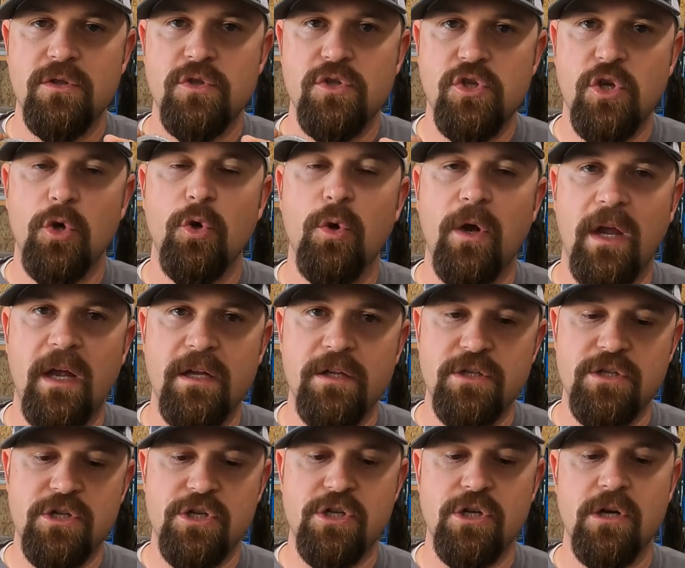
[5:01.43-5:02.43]

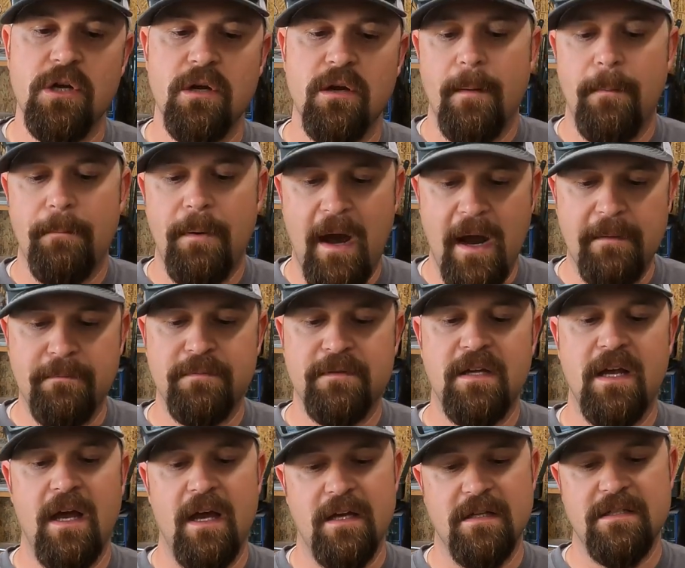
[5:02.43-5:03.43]
2-inch pipe
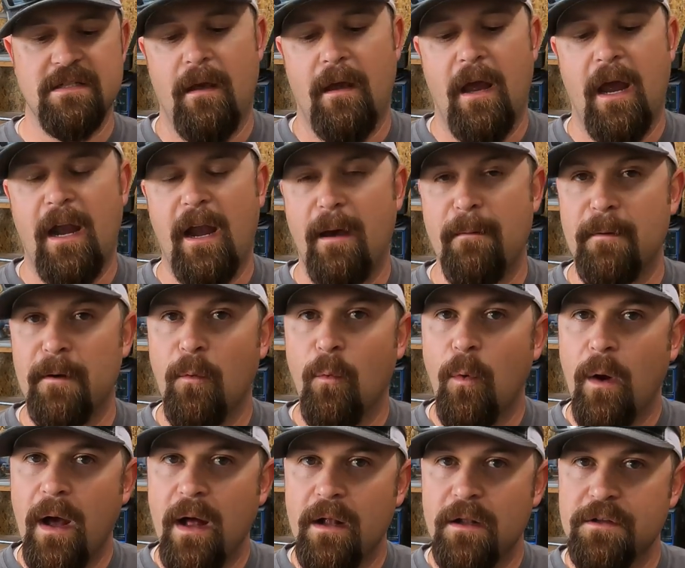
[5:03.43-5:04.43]
test, and I'm going to
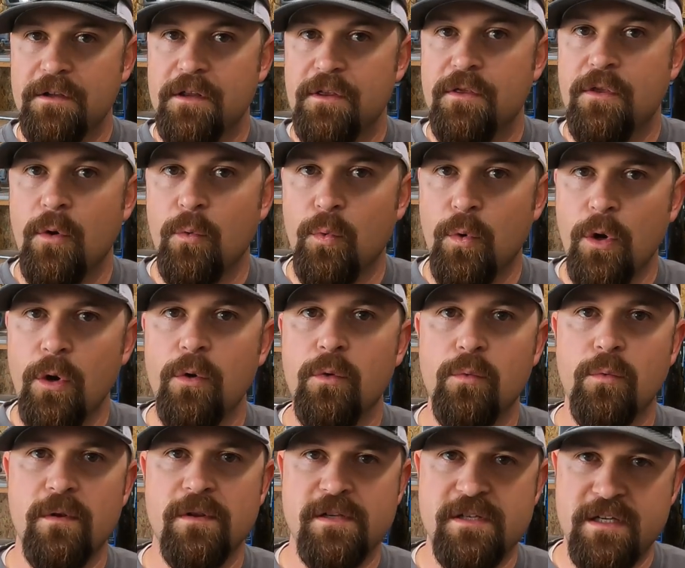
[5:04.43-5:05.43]
weld the root
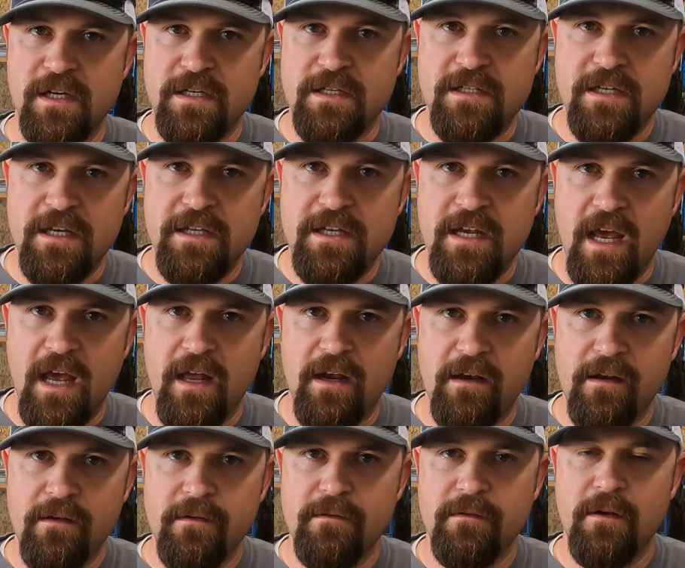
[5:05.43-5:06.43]
with 60-10
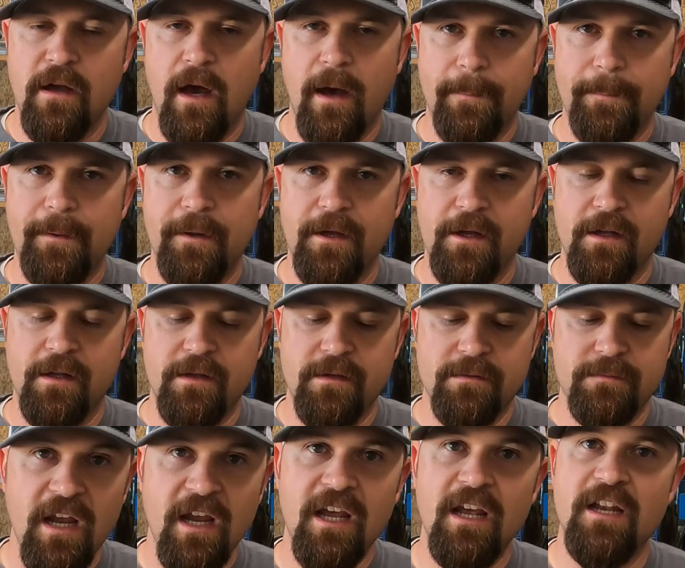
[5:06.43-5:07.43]
uphill
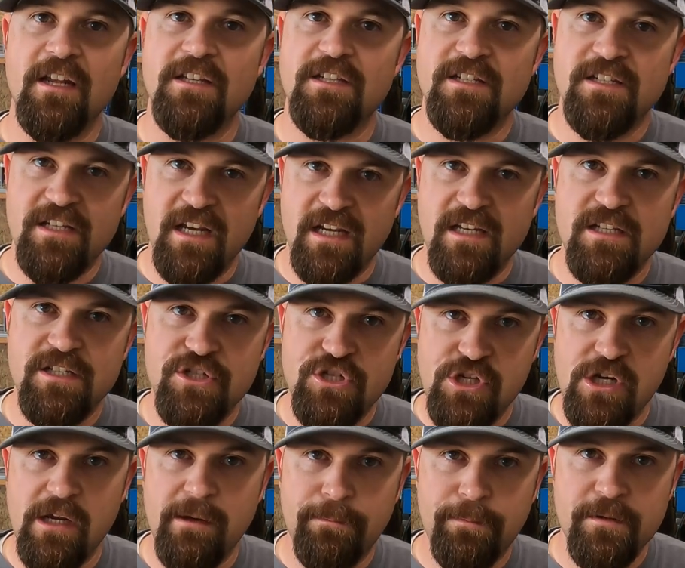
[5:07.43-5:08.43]
in a
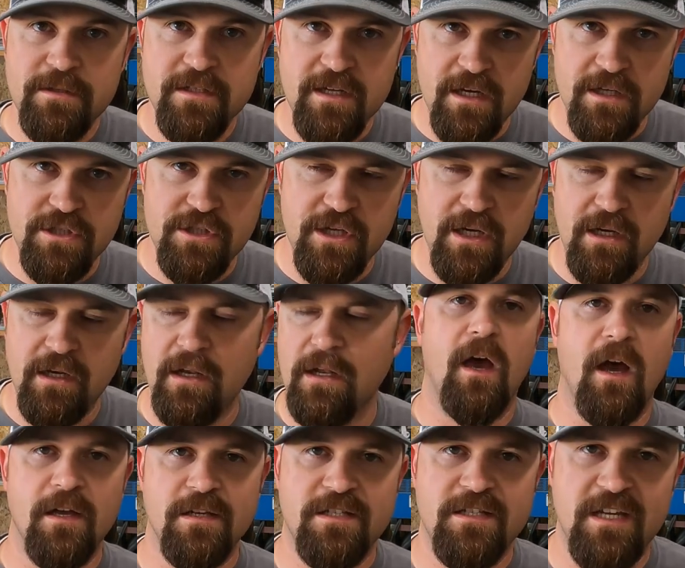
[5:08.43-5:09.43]
6G position.
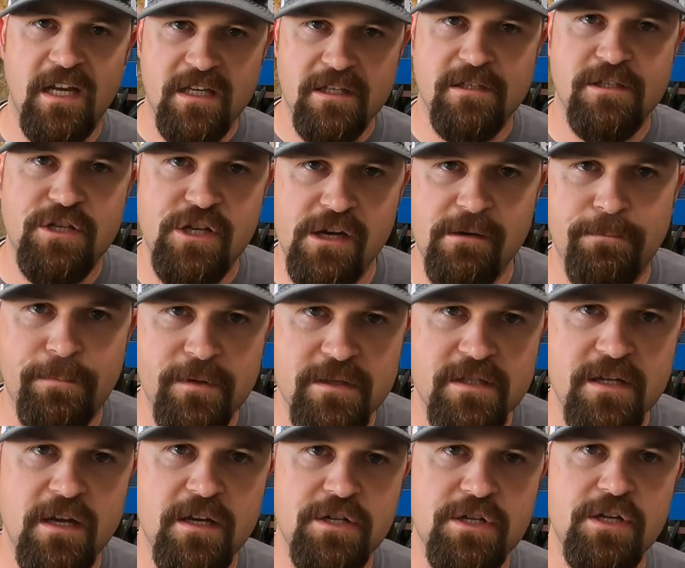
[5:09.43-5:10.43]
A 6G
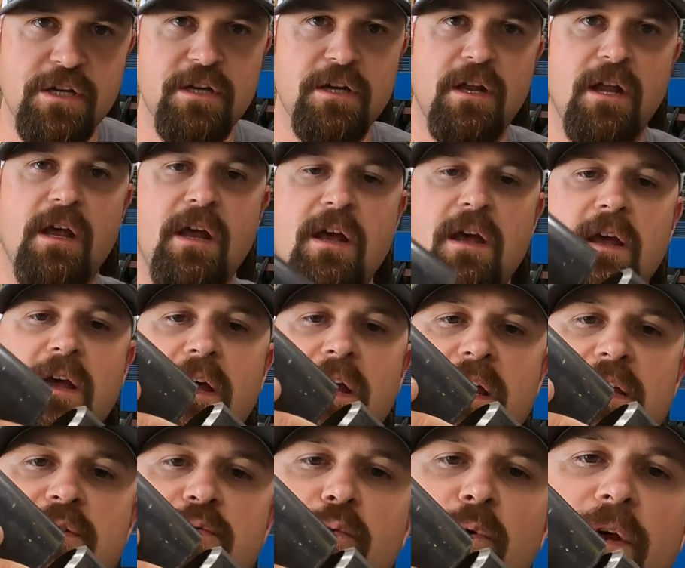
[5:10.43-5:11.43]
position
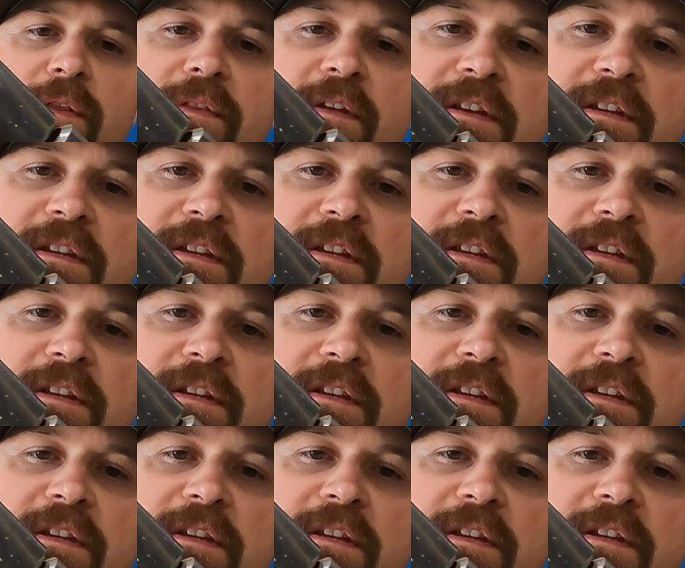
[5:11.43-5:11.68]
is when the